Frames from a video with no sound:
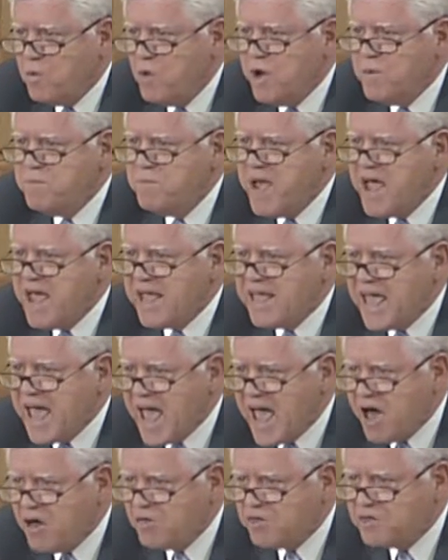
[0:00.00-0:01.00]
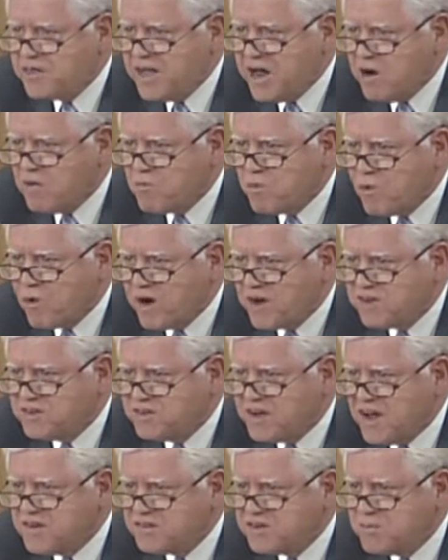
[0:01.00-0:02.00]
would make healthcare more
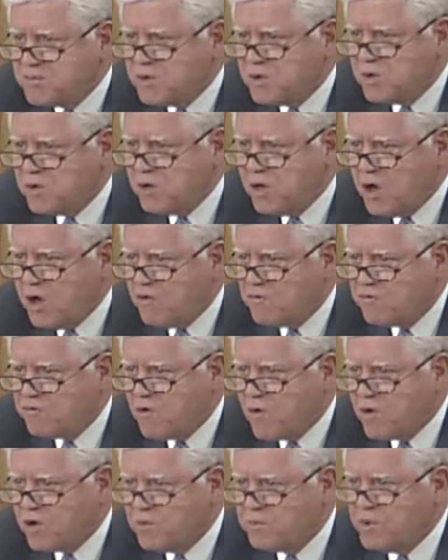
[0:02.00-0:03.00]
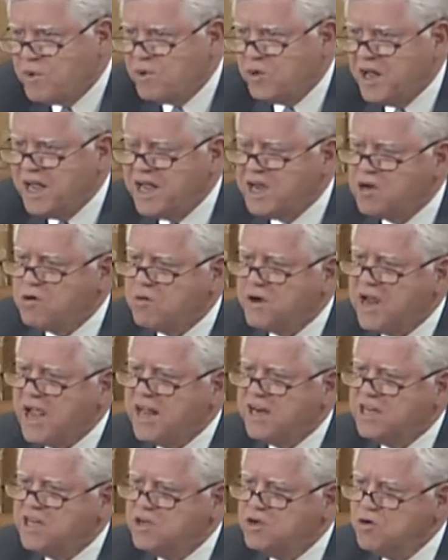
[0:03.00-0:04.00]
accessible, affordable, and
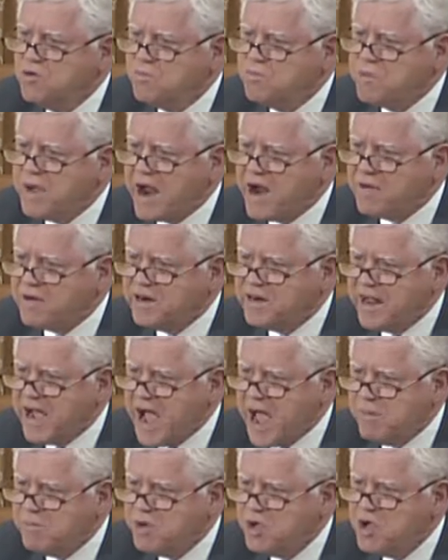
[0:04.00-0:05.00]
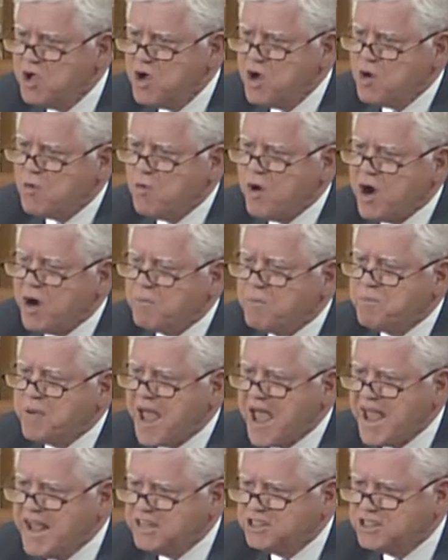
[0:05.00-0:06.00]
create a new paradigm where
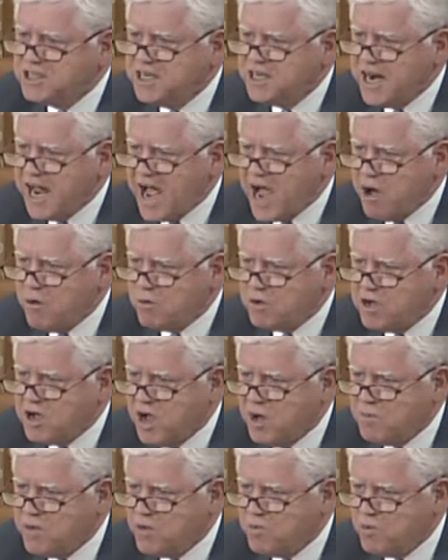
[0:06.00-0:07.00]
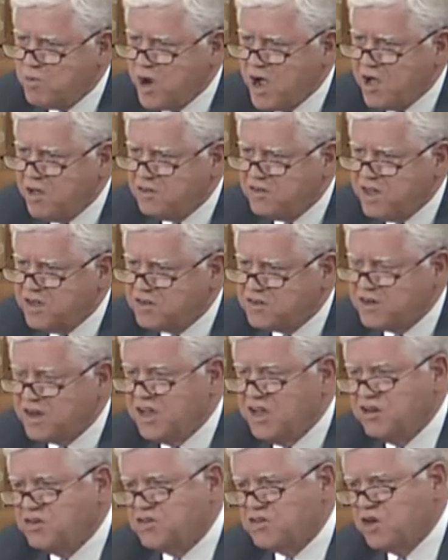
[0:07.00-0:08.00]
patient outcome and
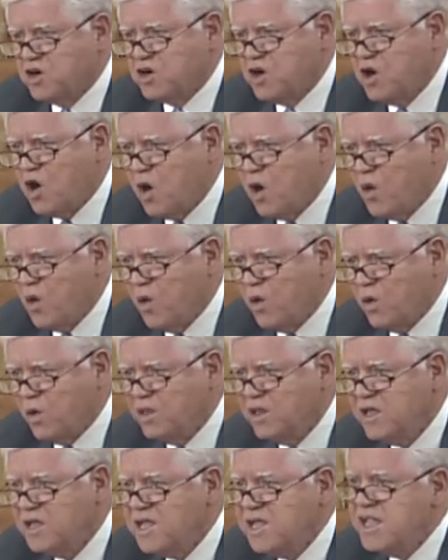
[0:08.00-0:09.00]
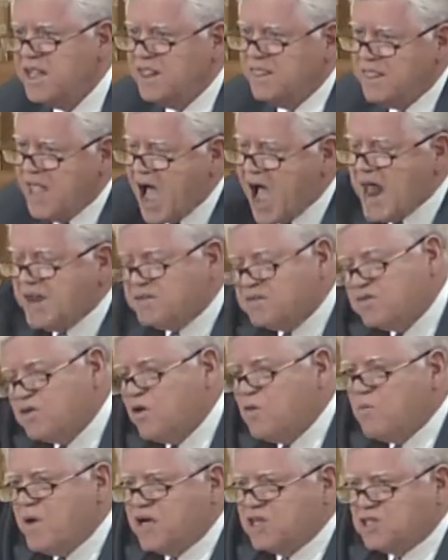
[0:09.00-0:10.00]
wellness is the goal, not
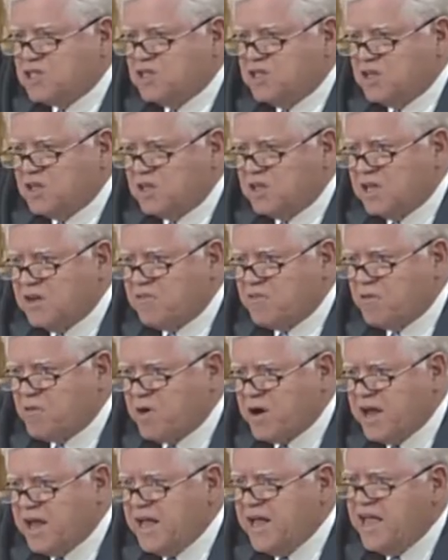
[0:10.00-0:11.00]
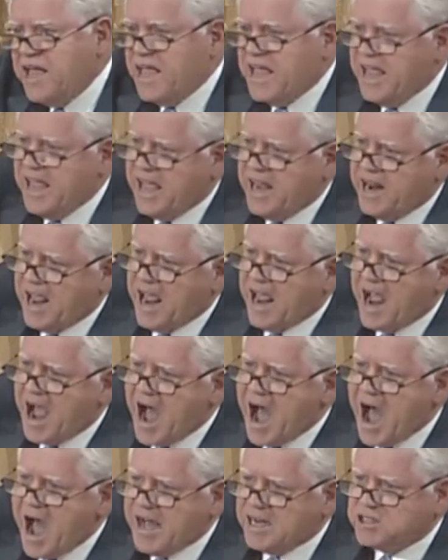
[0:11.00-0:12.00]
so much the delivery in a
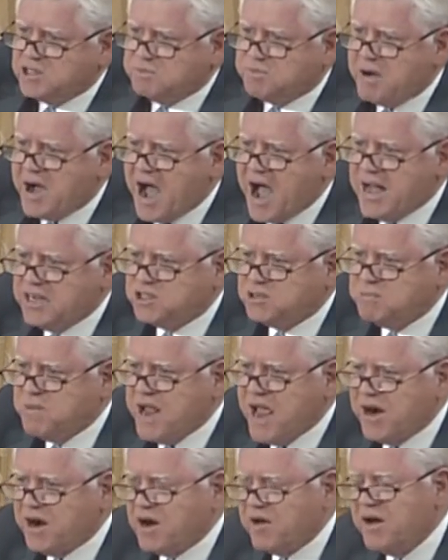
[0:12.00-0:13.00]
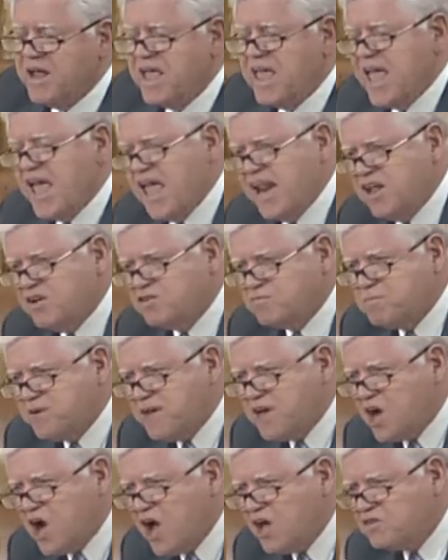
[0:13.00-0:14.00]
hodgepodge manner. And it's
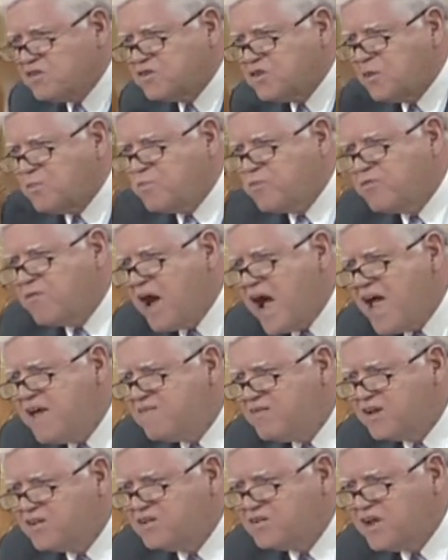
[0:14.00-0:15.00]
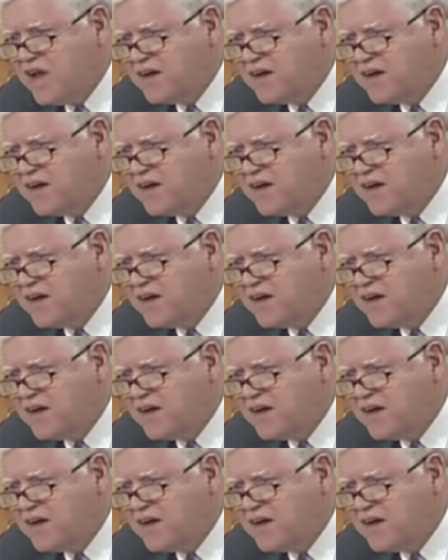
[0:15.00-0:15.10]
because the private